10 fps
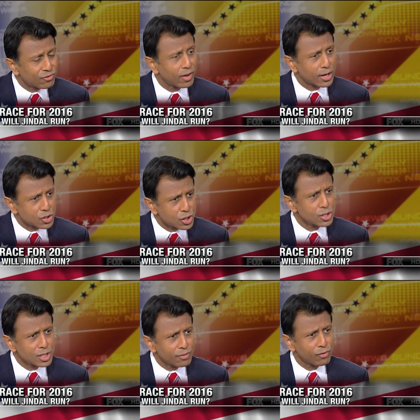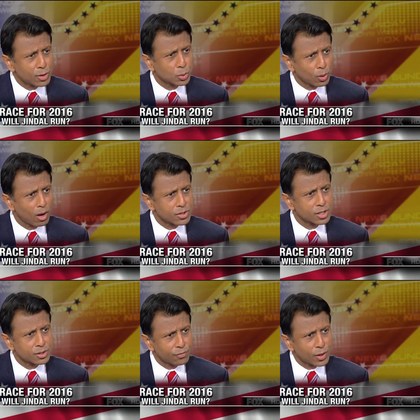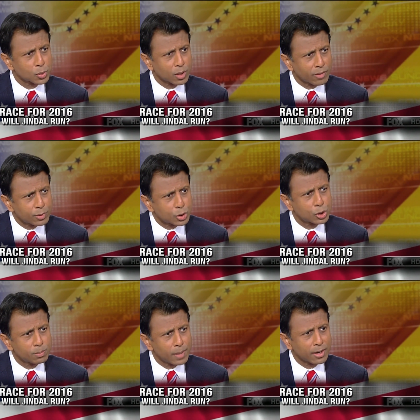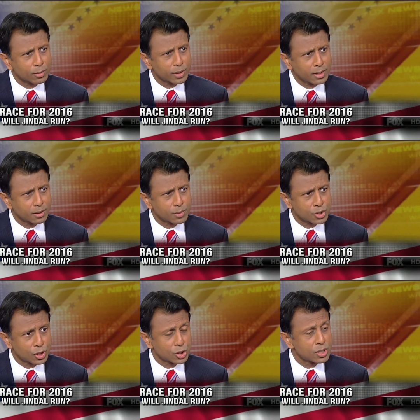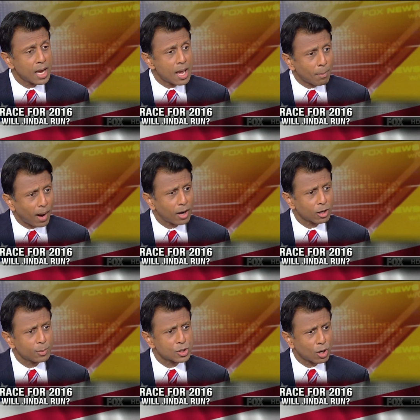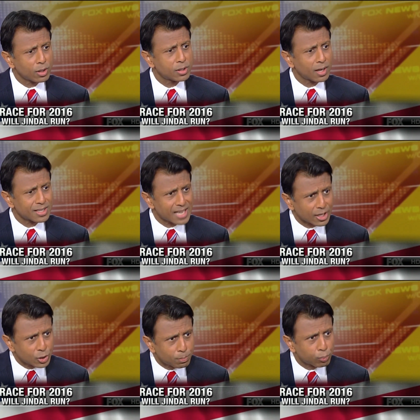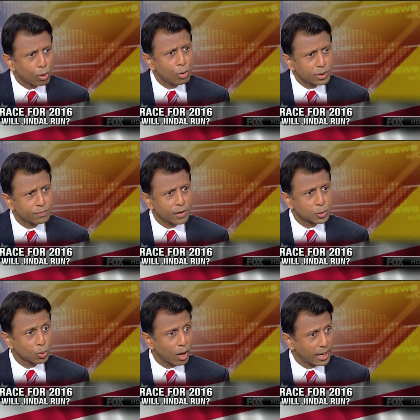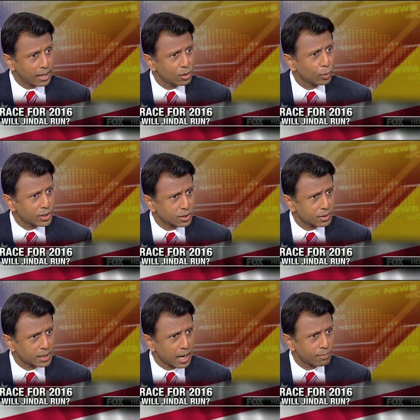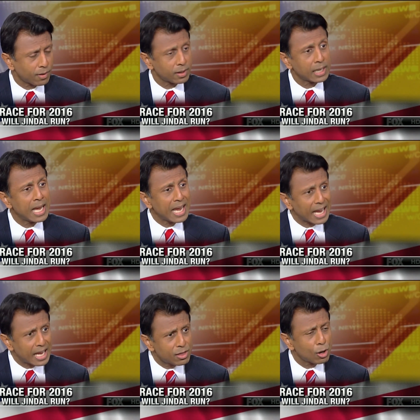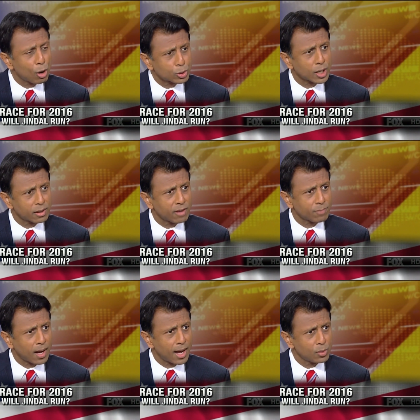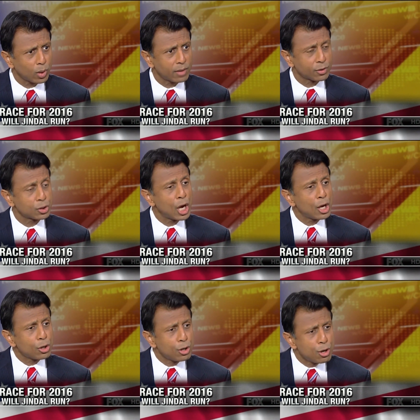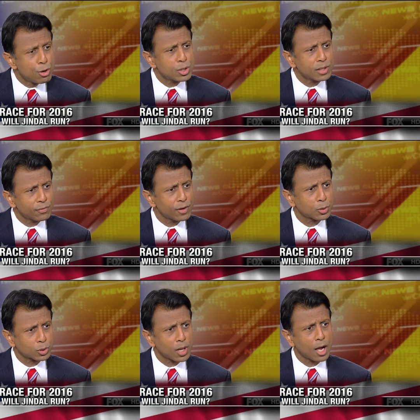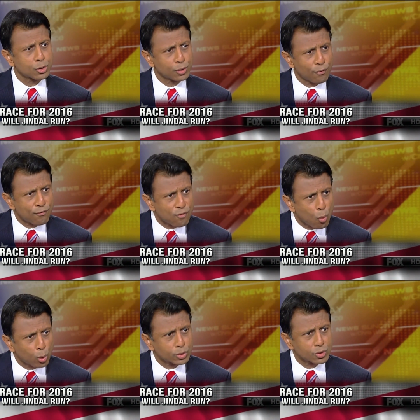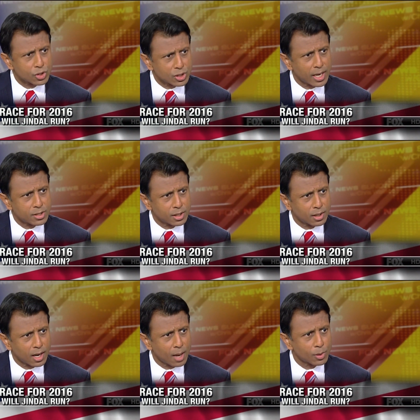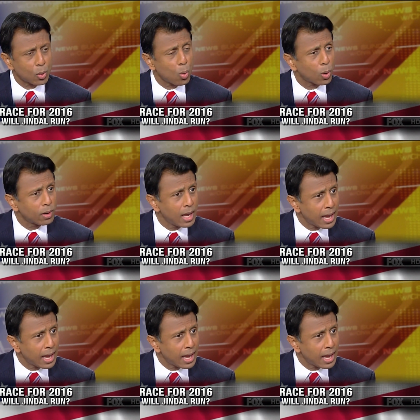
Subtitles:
Existing federal law says the federal government shouldn't make curriculum decisions. My argument is Arne Duncan's actually broken federal law in the Race to the Top funding, in the No Child Left Behind waivers, using federal dollars to force states into Common Core.